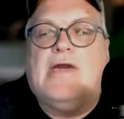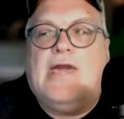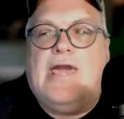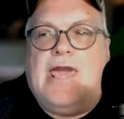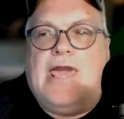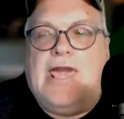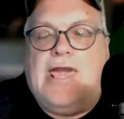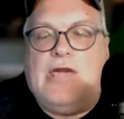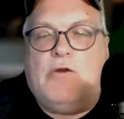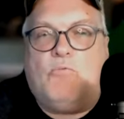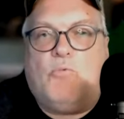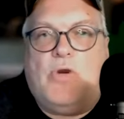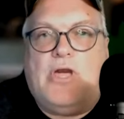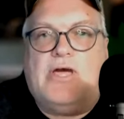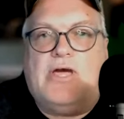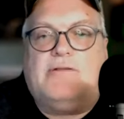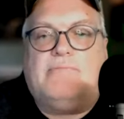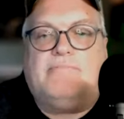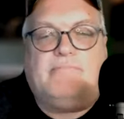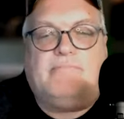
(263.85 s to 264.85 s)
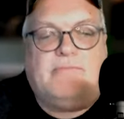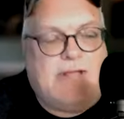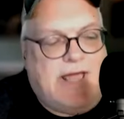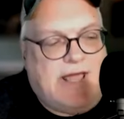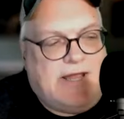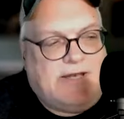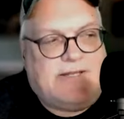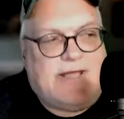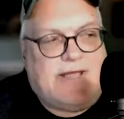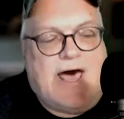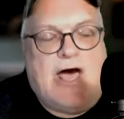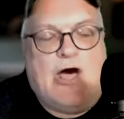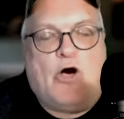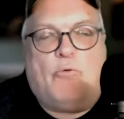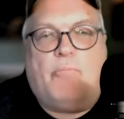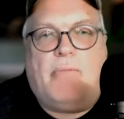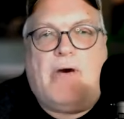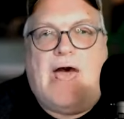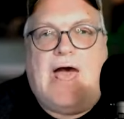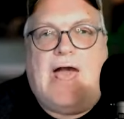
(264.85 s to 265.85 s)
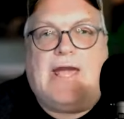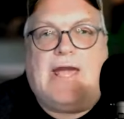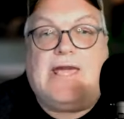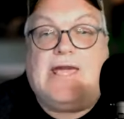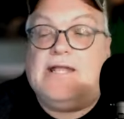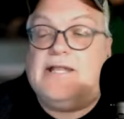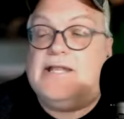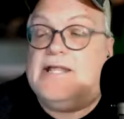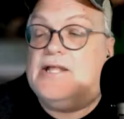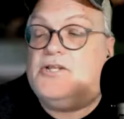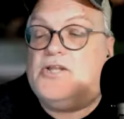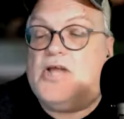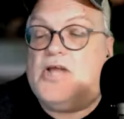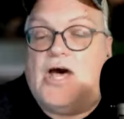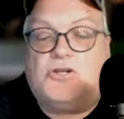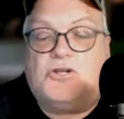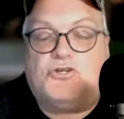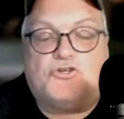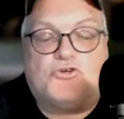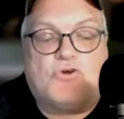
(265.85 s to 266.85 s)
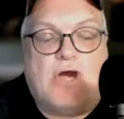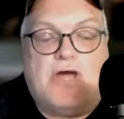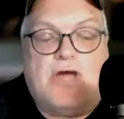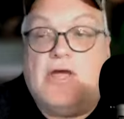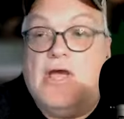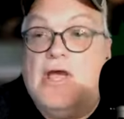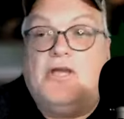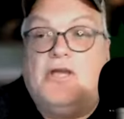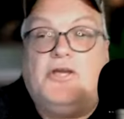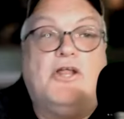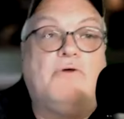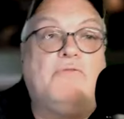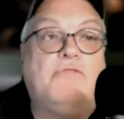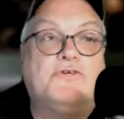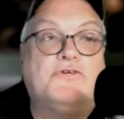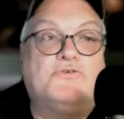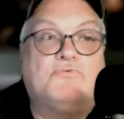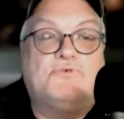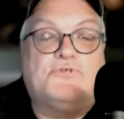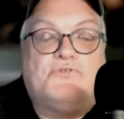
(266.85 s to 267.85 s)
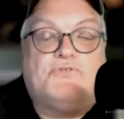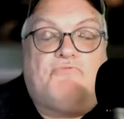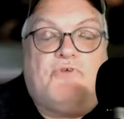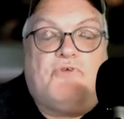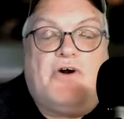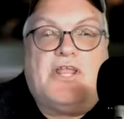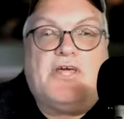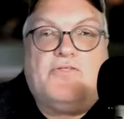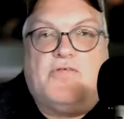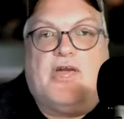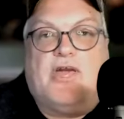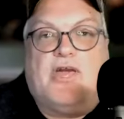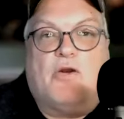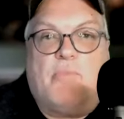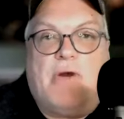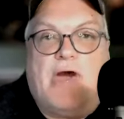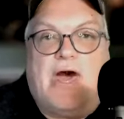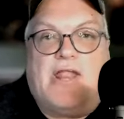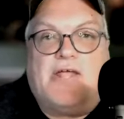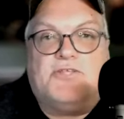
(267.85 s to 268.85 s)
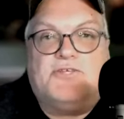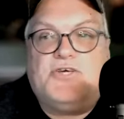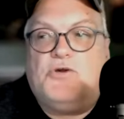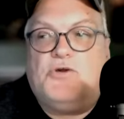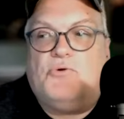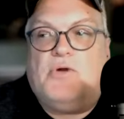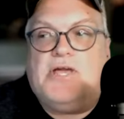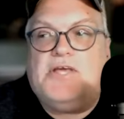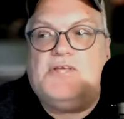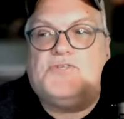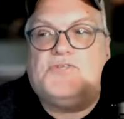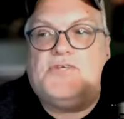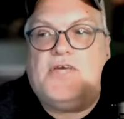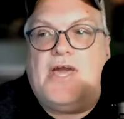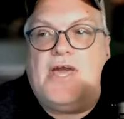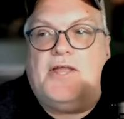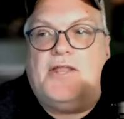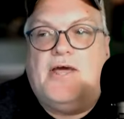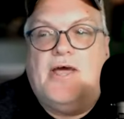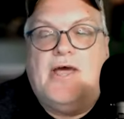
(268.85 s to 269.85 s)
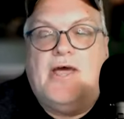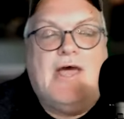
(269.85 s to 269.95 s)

He went had dialed back. He did not try. You know, this was the funny thing about it too. He said.